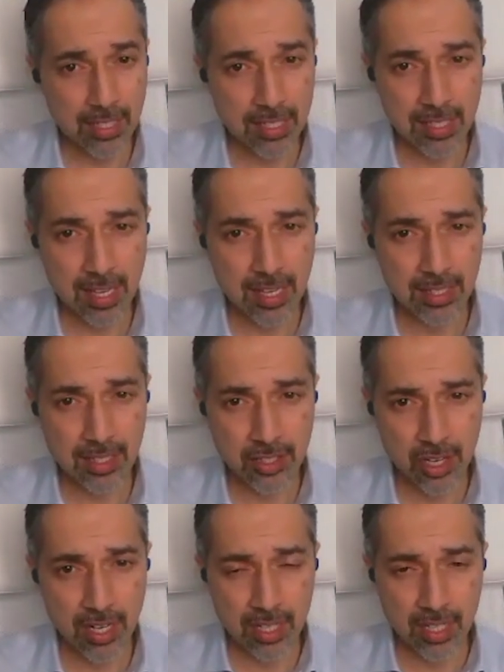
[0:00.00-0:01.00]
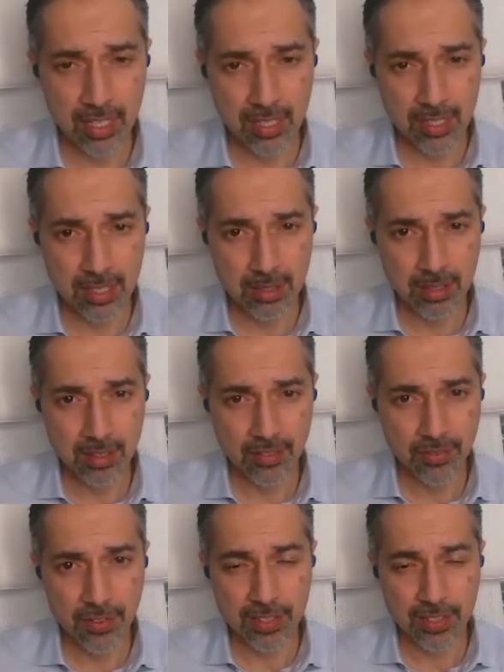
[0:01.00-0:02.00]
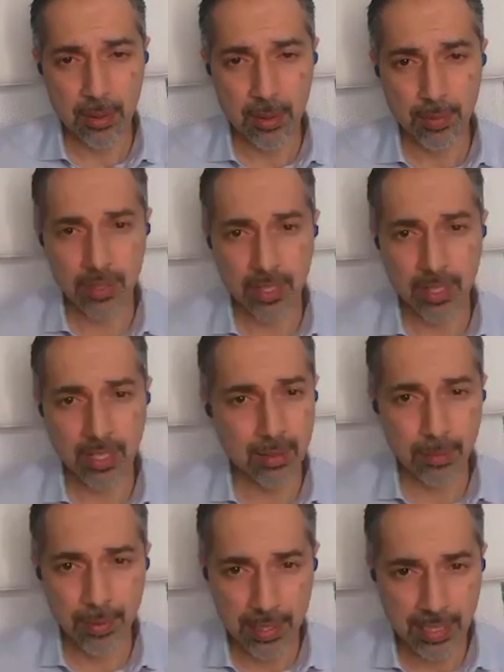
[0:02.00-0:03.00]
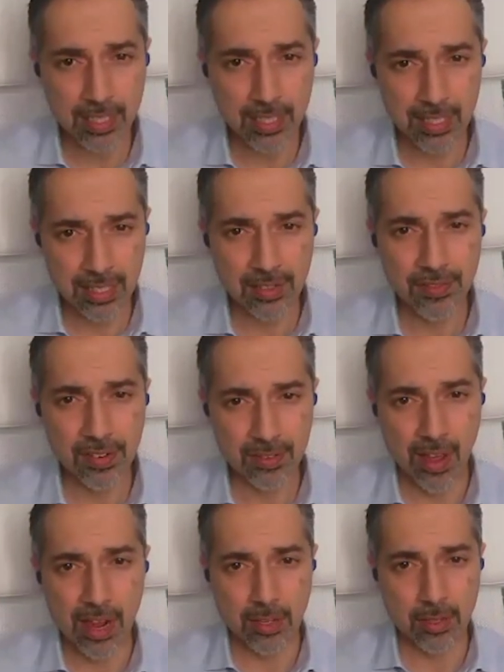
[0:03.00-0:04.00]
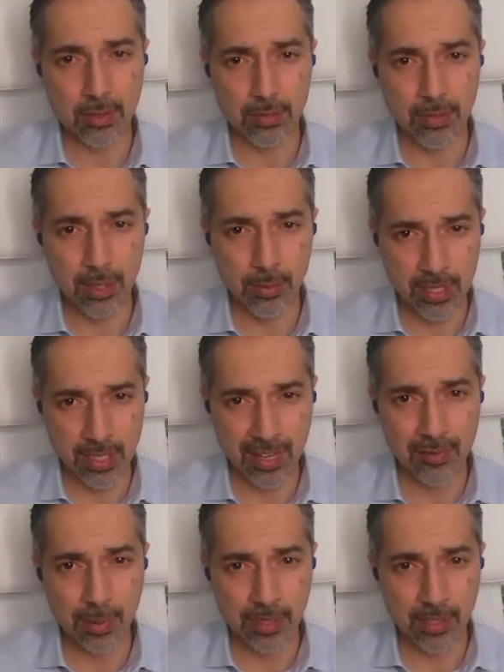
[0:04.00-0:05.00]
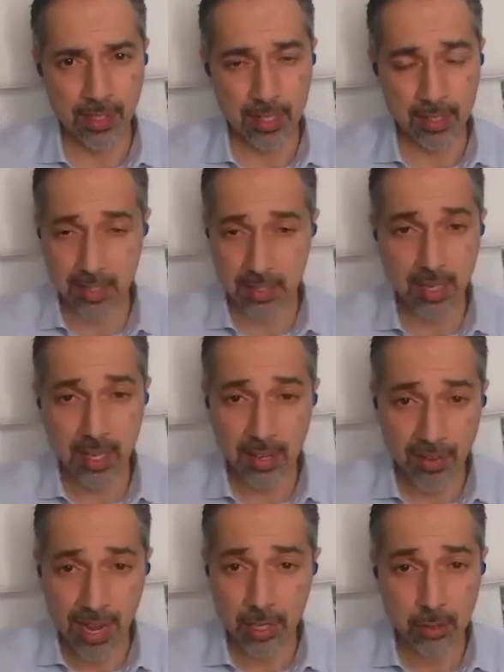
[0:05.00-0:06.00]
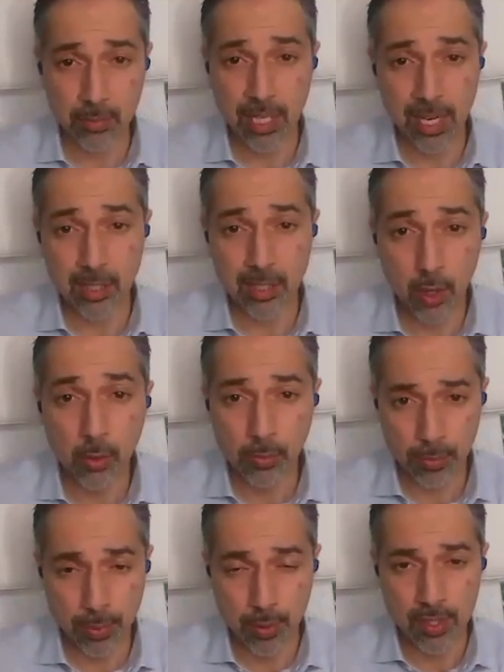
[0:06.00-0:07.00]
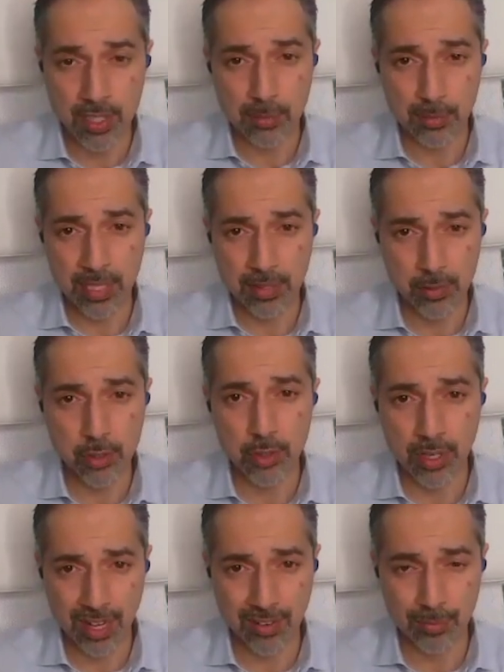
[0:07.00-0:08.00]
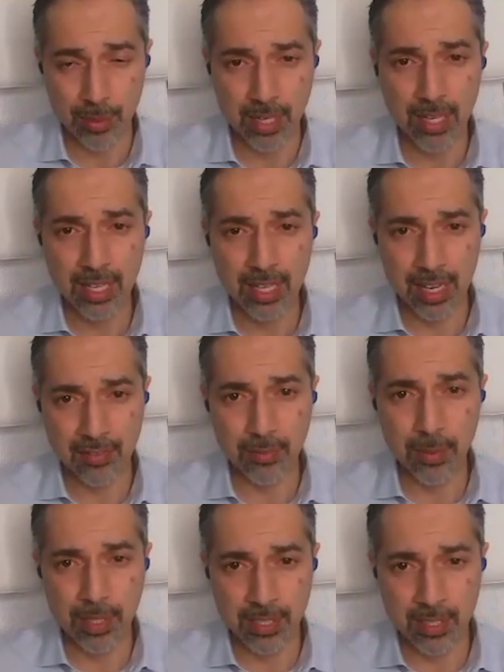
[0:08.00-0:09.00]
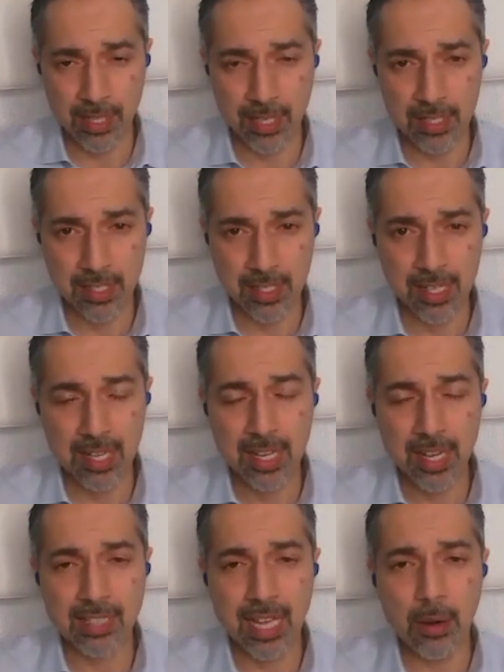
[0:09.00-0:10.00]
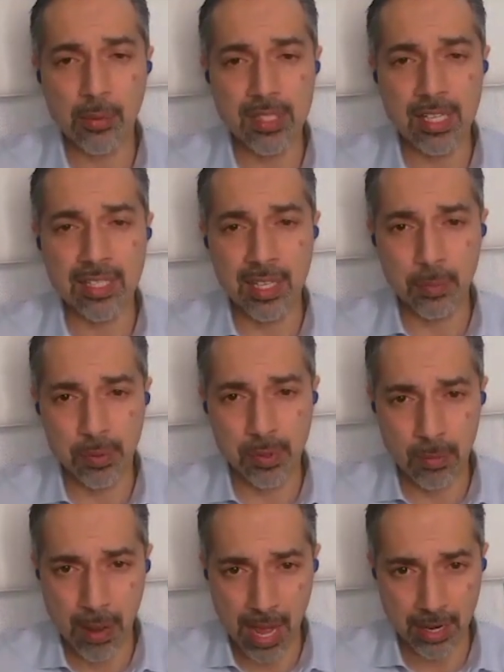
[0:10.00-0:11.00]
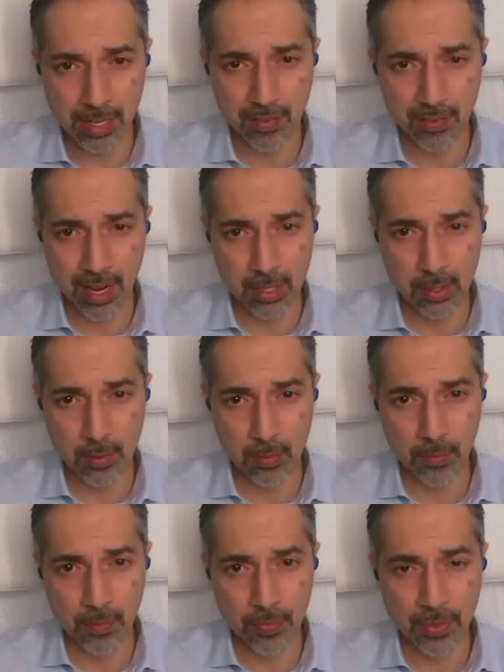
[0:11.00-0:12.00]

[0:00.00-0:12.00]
Instead, the Chinese filled up a completely different vacuum that was left by the United States, a vacuum that I don't personally believe should have been left by the United States. And that was a diplomatic vacuum.